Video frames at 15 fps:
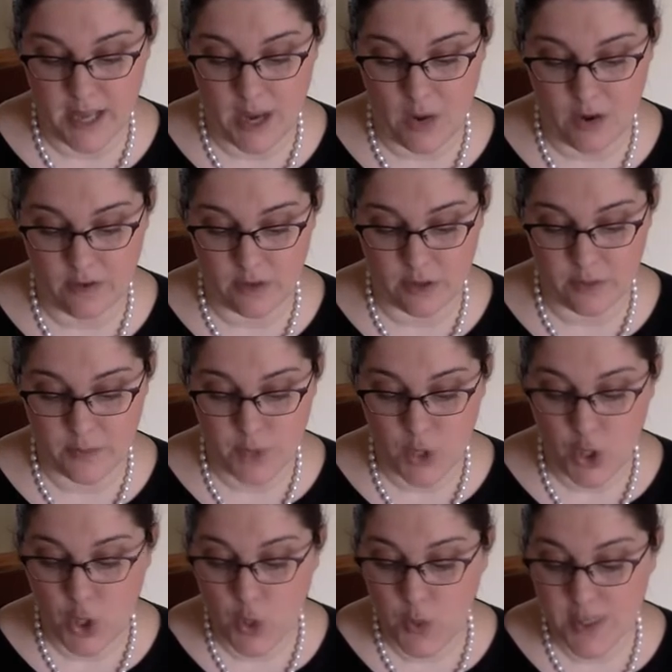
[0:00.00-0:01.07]
however,
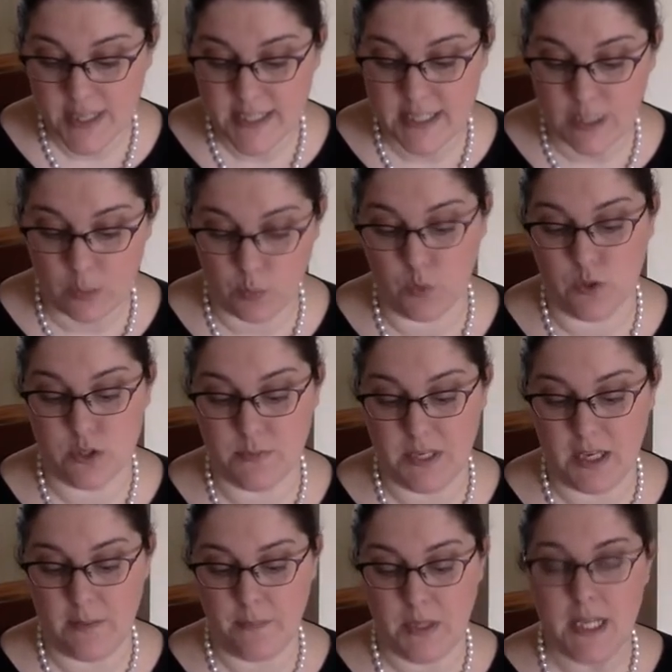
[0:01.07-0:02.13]
who it is that rules
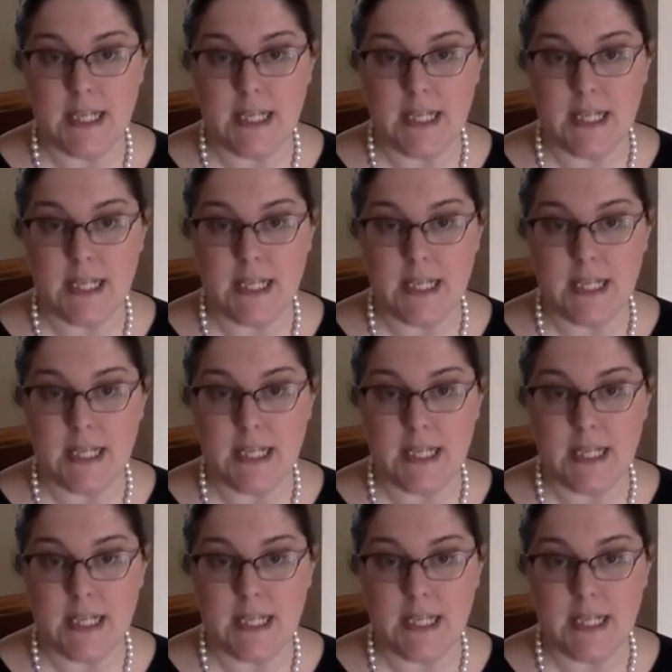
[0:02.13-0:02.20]
me.